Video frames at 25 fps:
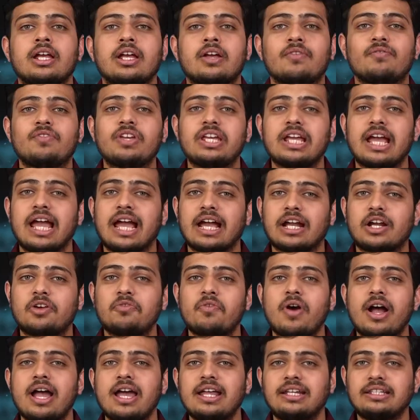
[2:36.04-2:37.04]
We
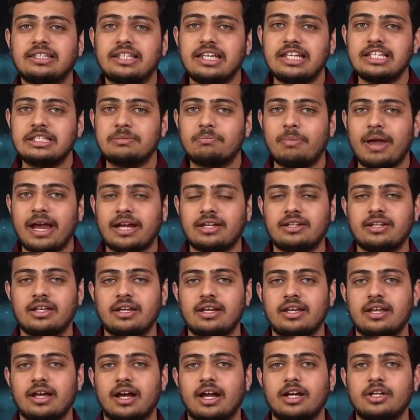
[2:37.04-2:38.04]
acquire these
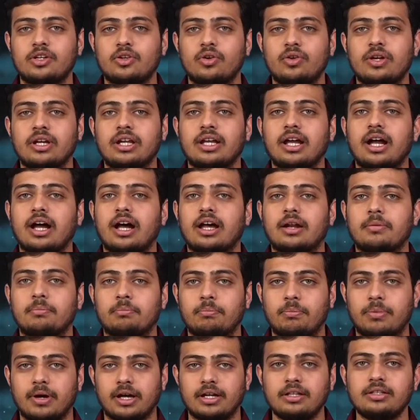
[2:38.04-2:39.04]
bacteria during our
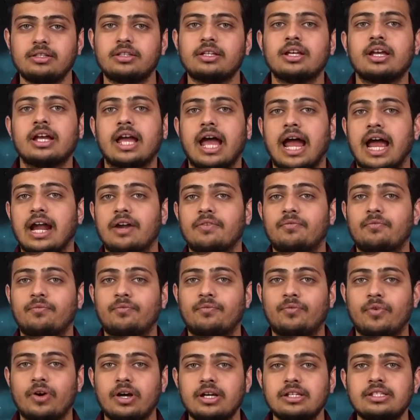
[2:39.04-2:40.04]
birth and
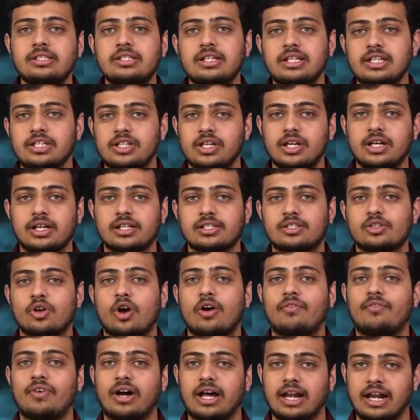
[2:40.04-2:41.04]
first years
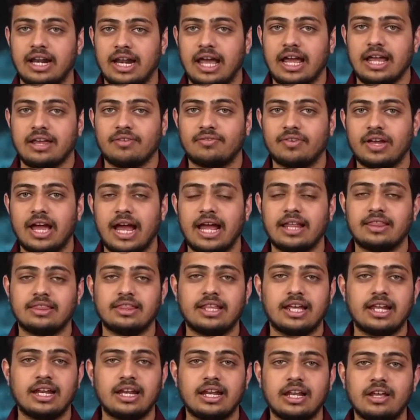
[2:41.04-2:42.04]
of our life and
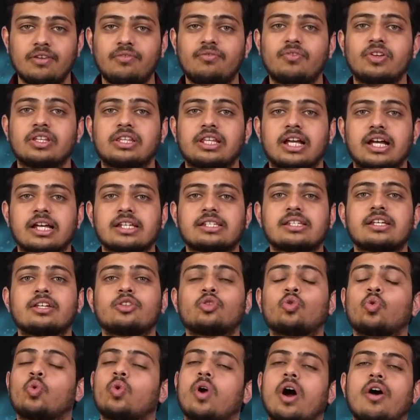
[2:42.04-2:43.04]
they live with us
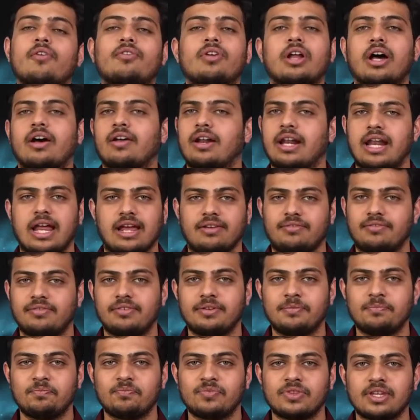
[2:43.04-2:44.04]
throughout our life.
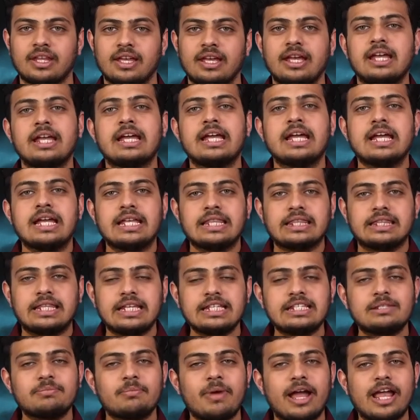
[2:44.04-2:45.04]

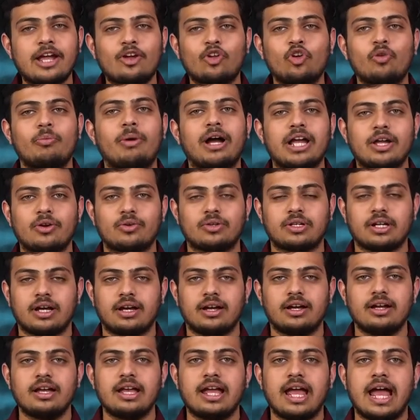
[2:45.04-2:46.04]
This
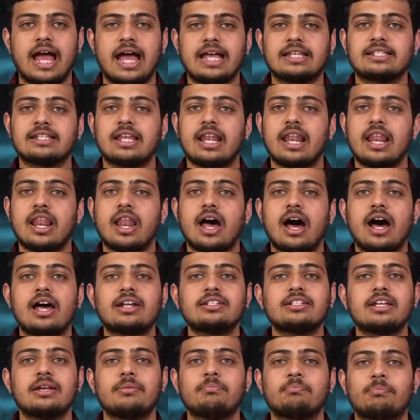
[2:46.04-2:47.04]
microbiota has
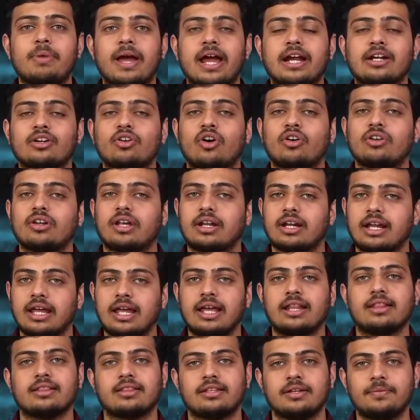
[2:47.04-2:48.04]
large impact on our
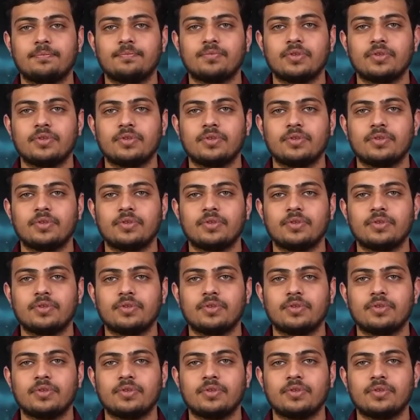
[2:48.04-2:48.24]
health.